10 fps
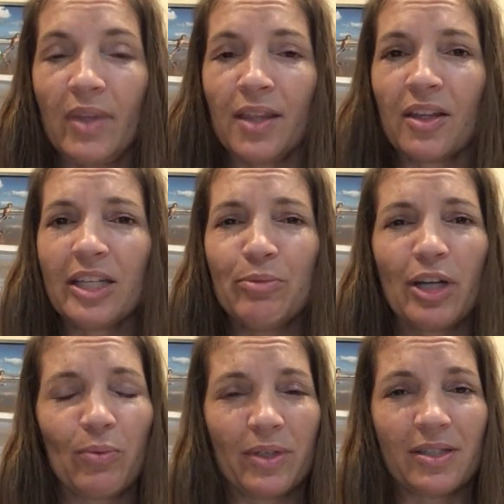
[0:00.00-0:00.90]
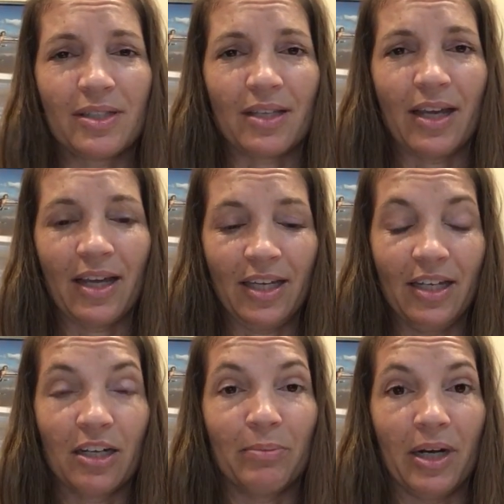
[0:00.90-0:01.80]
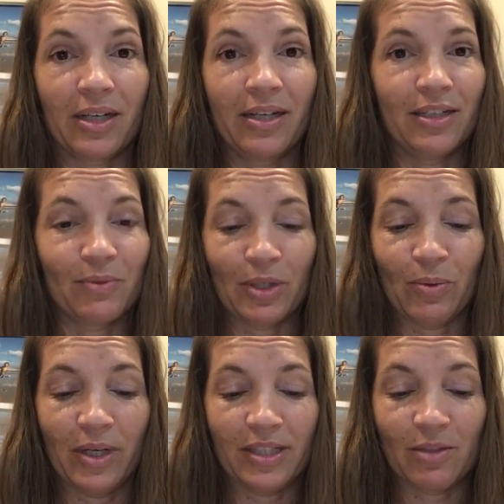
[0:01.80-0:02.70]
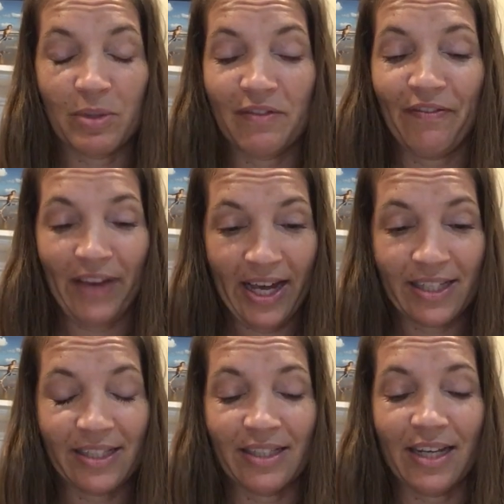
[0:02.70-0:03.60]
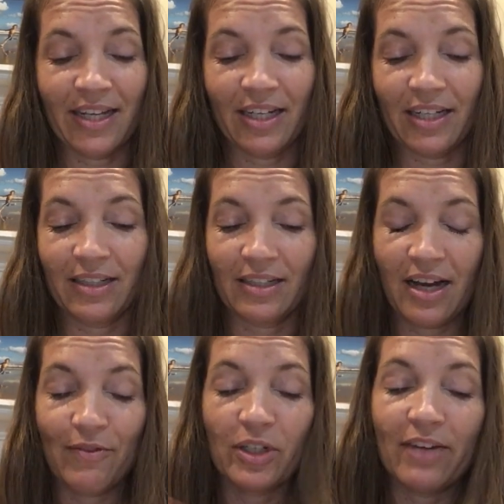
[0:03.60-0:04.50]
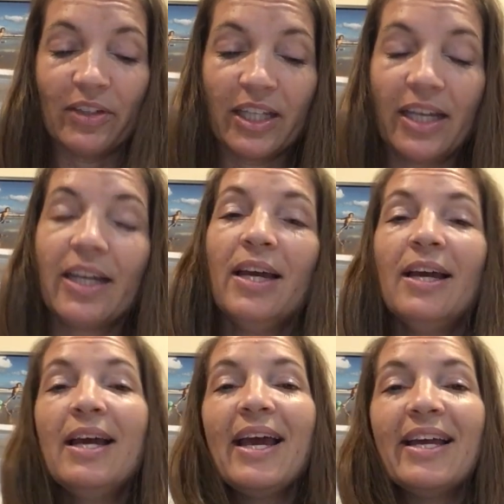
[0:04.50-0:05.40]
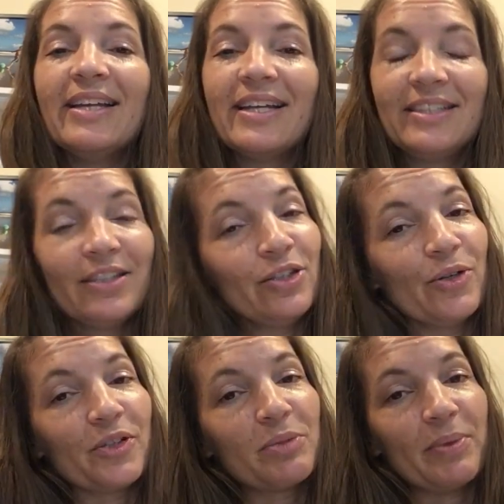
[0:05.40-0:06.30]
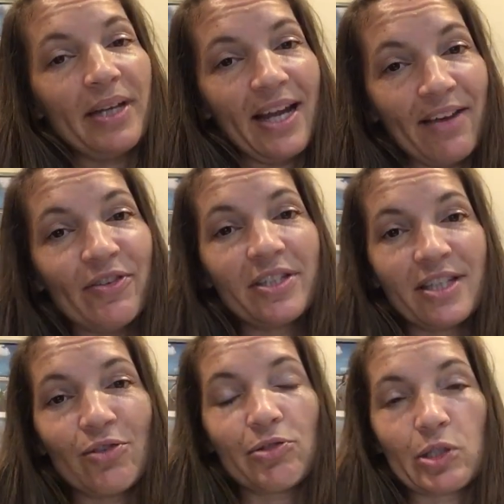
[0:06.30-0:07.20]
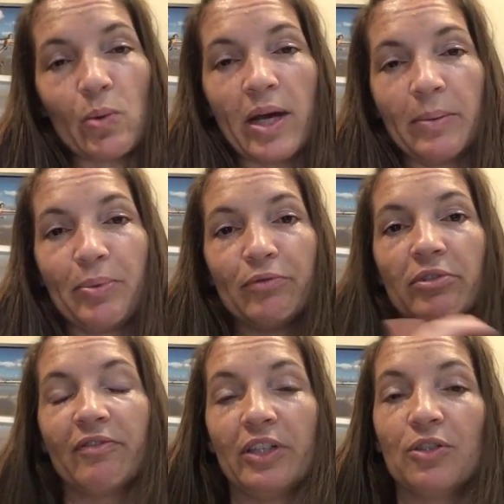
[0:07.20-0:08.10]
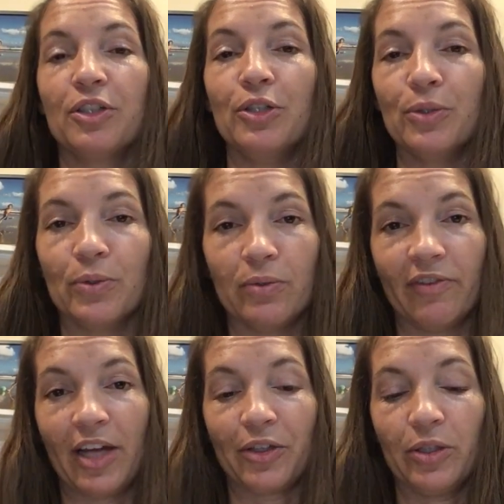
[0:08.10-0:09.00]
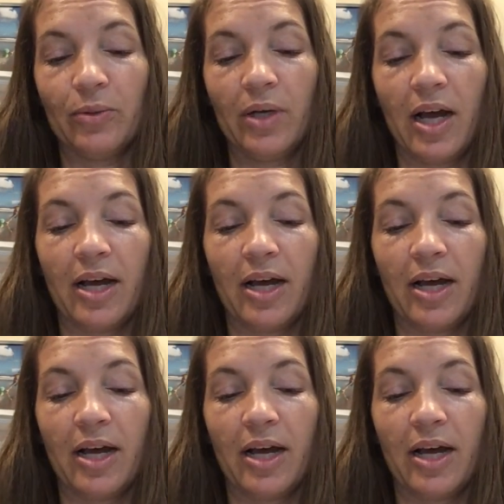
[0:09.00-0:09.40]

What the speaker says: The Libre was a young buck is what it was. It was fast and it covered everything. And I didn't know this, but every single swipe revealed a new value.